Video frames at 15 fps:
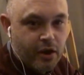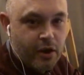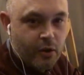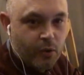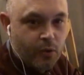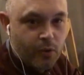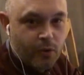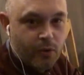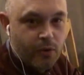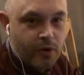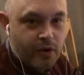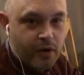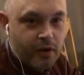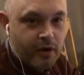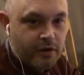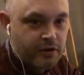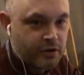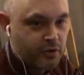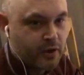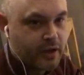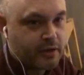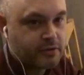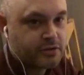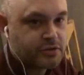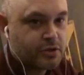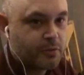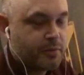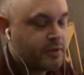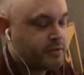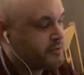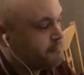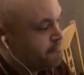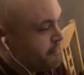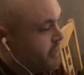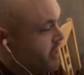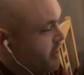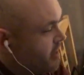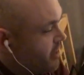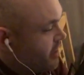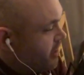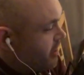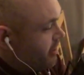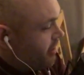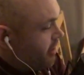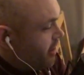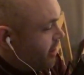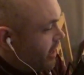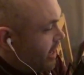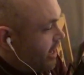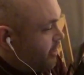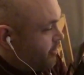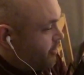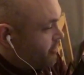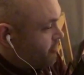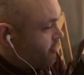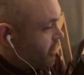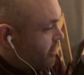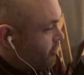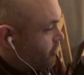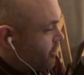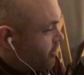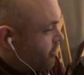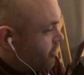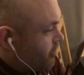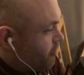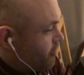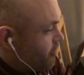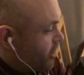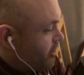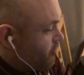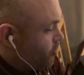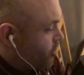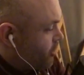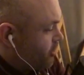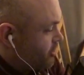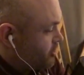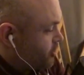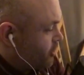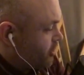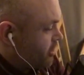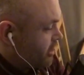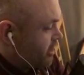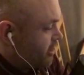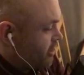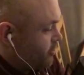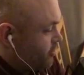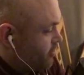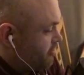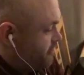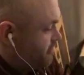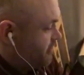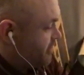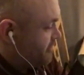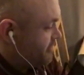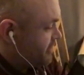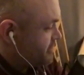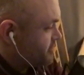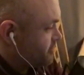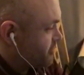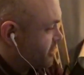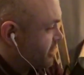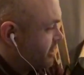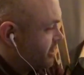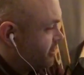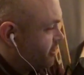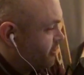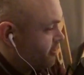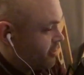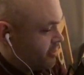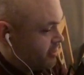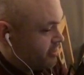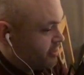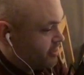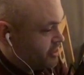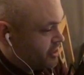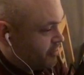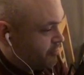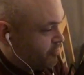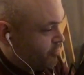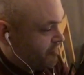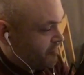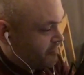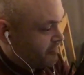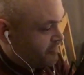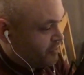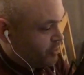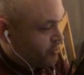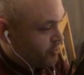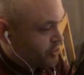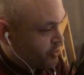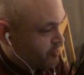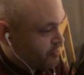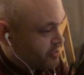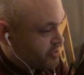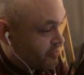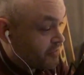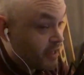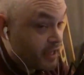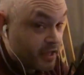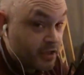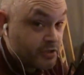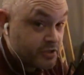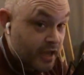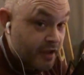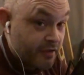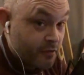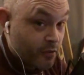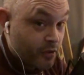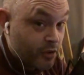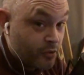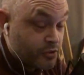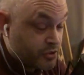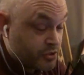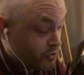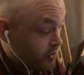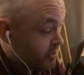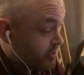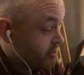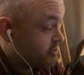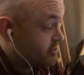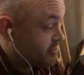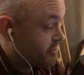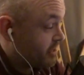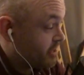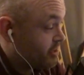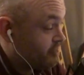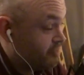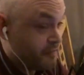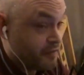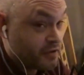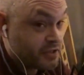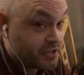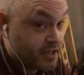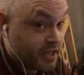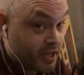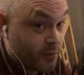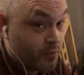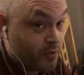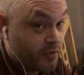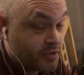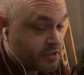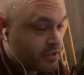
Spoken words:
No. Don't know how to stop it. Anyway, right. Well, Martin, what I'm going to do, I'm going to cut you off, if that's all right, and I'm going to jump off of YouTube. So thank you to everyone who's joined us. Thank you for sticking with us.